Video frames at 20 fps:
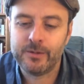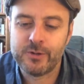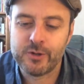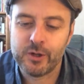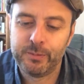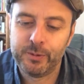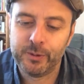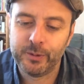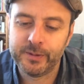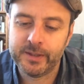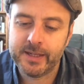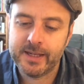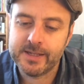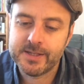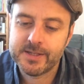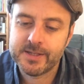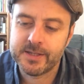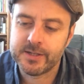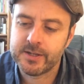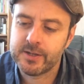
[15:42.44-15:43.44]
drop on
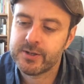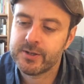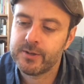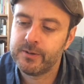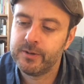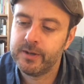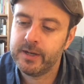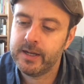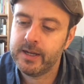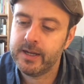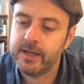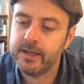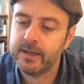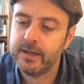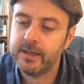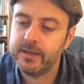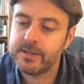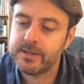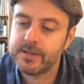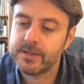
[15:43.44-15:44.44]
this. There's a song on here,
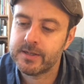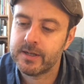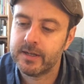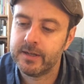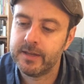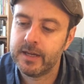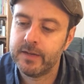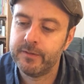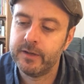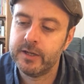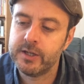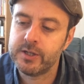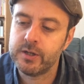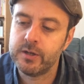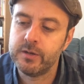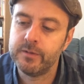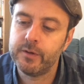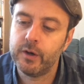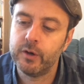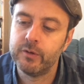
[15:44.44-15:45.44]
it's their
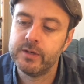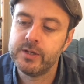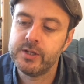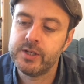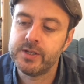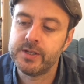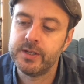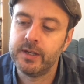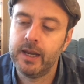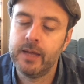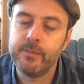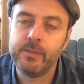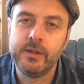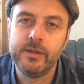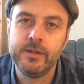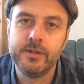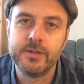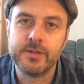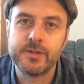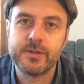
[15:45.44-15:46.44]
version of Oranges and
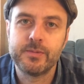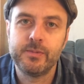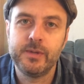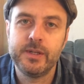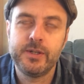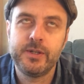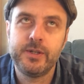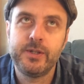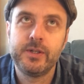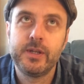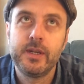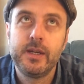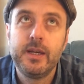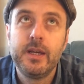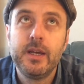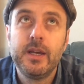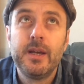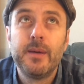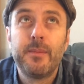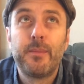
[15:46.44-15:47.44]
Lemons, which
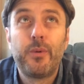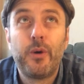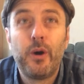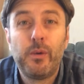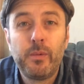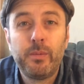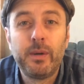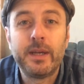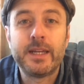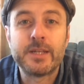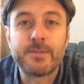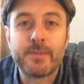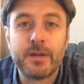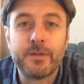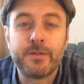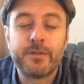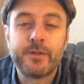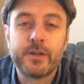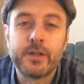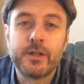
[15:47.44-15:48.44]
probably is my
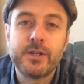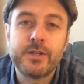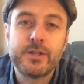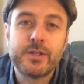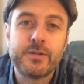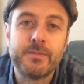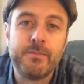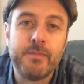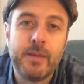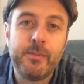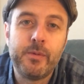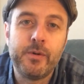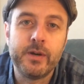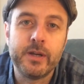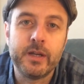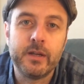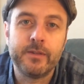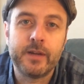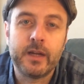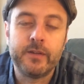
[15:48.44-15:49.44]
first
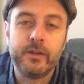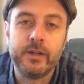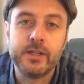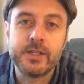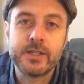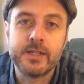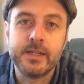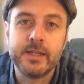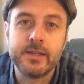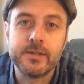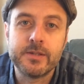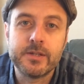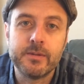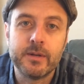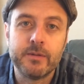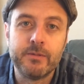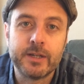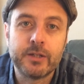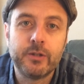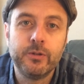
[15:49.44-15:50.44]
memory of ever listening to
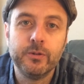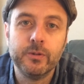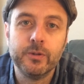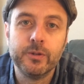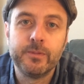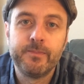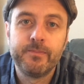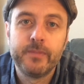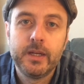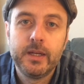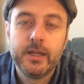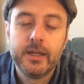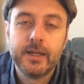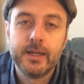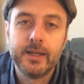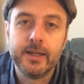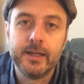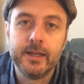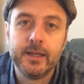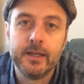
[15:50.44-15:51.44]
a record
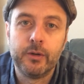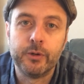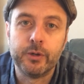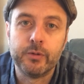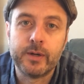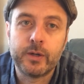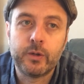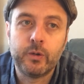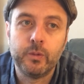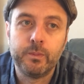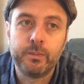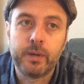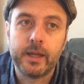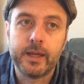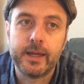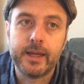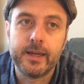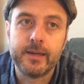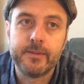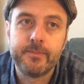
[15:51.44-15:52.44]
on a record
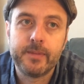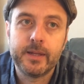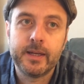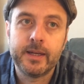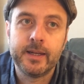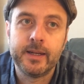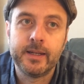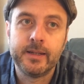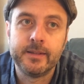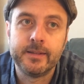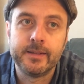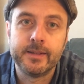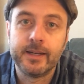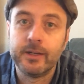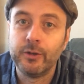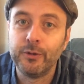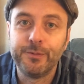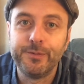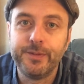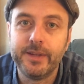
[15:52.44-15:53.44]
player, and I
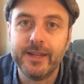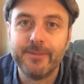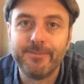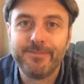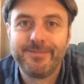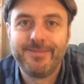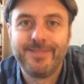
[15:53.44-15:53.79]
loved it.